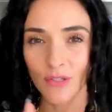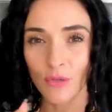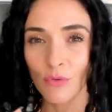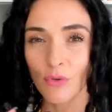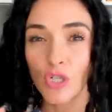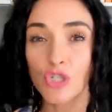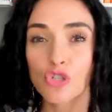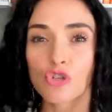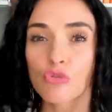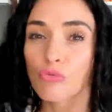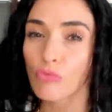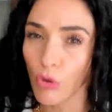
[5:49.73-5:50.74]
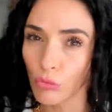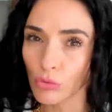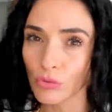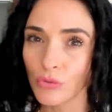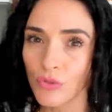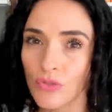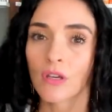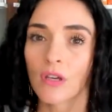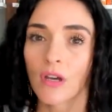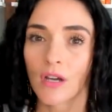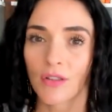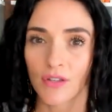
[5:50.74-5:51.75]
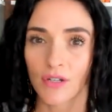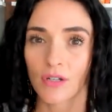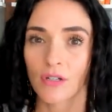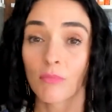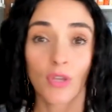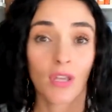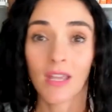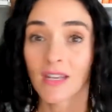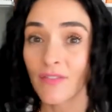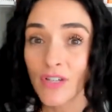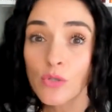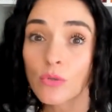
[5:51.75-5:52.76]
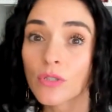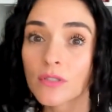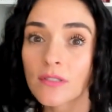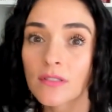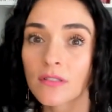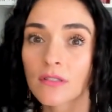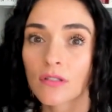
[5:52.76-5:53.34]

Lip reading: who controls other individuals?